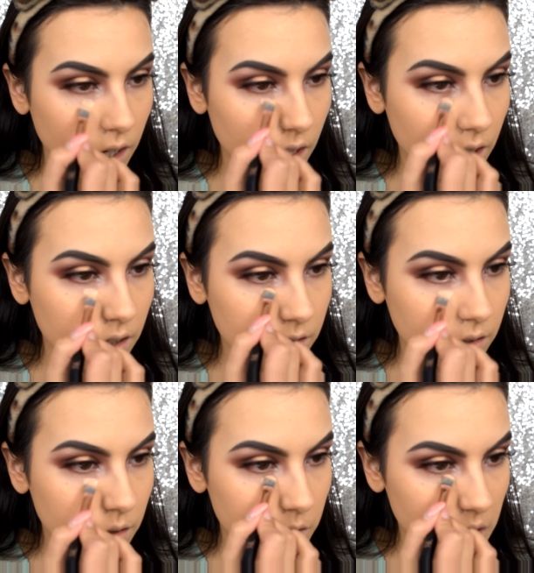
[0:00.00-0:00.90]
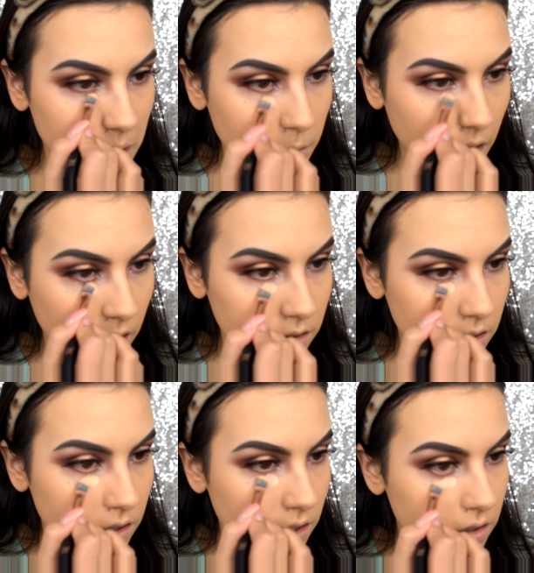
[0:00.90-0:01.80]
and cream
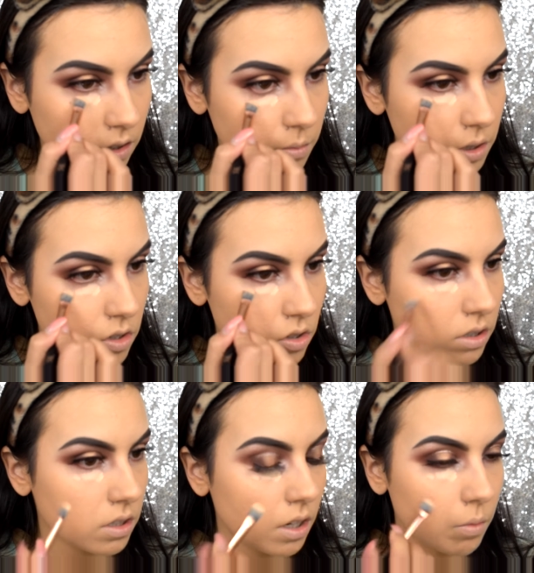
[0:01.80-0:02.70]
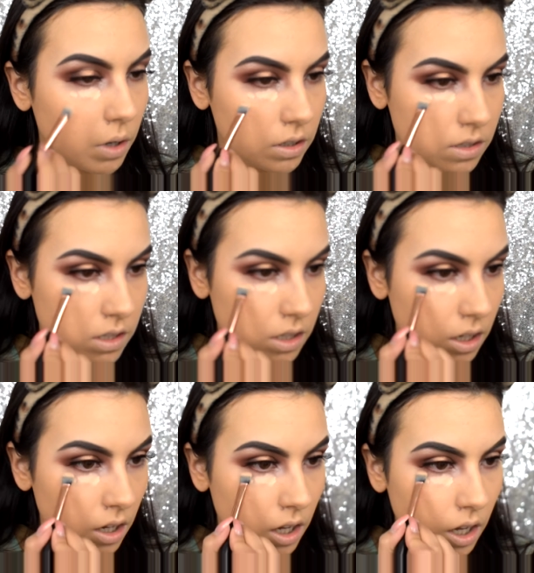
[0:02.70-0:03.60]
contour a little bit, just because I want to
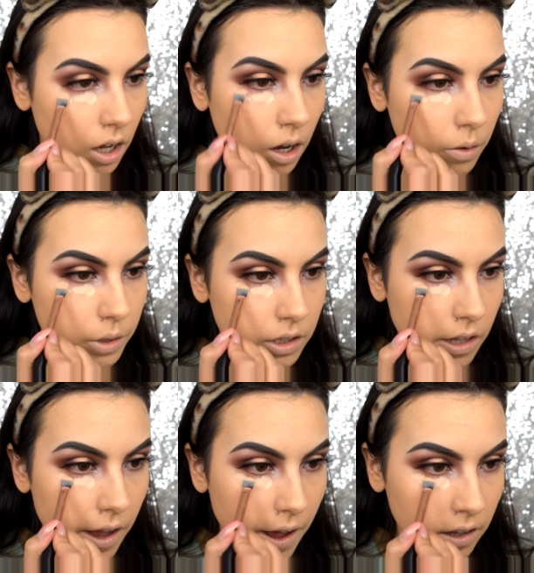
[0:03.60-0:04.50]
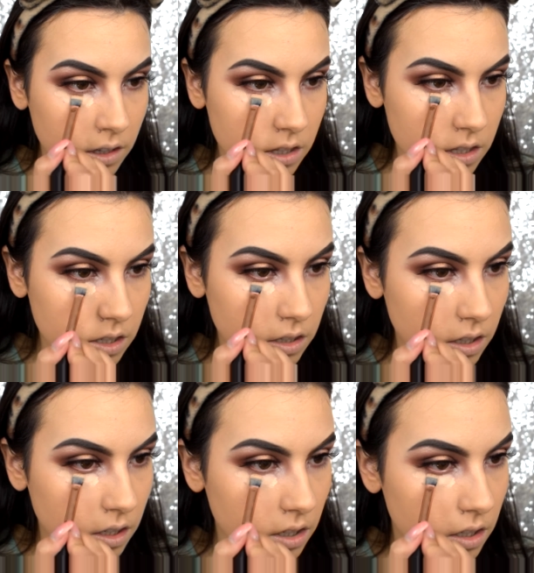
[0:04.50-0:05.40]
see how it acts
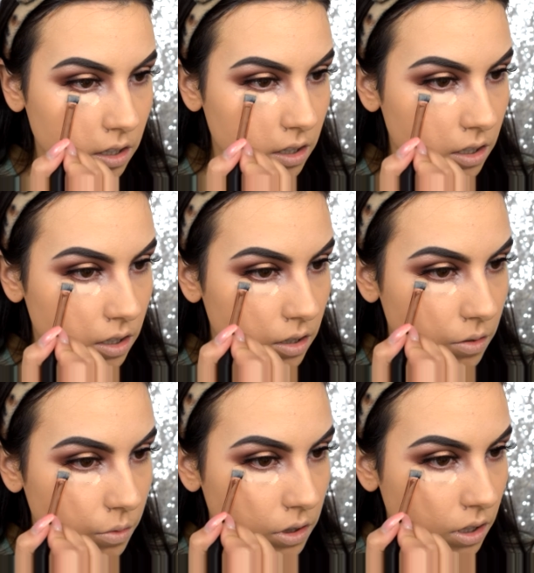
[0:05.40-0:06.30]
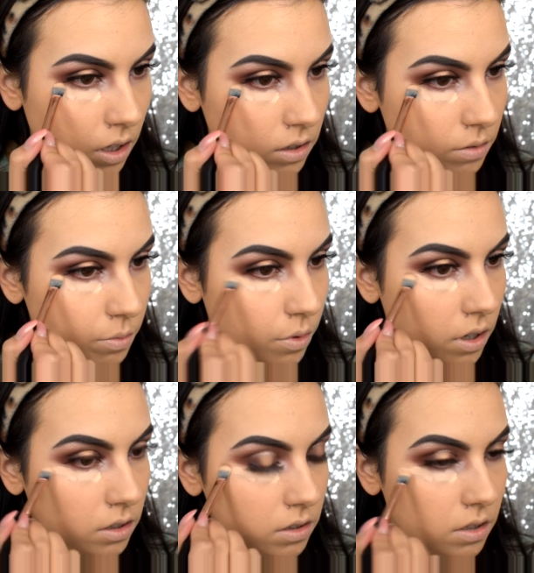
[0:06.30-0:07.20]
with other
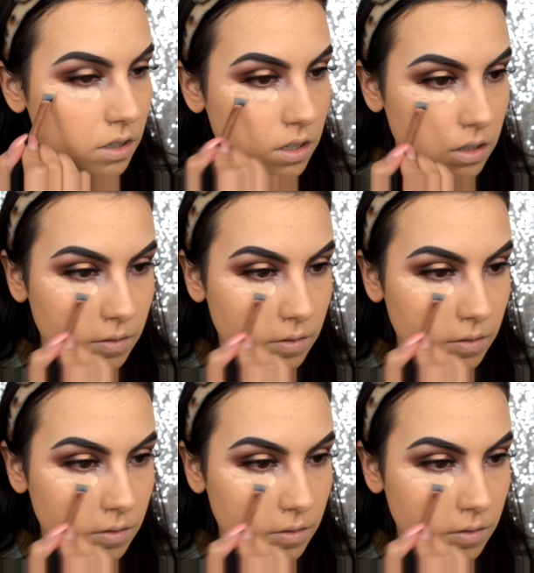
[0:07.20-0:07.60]
products.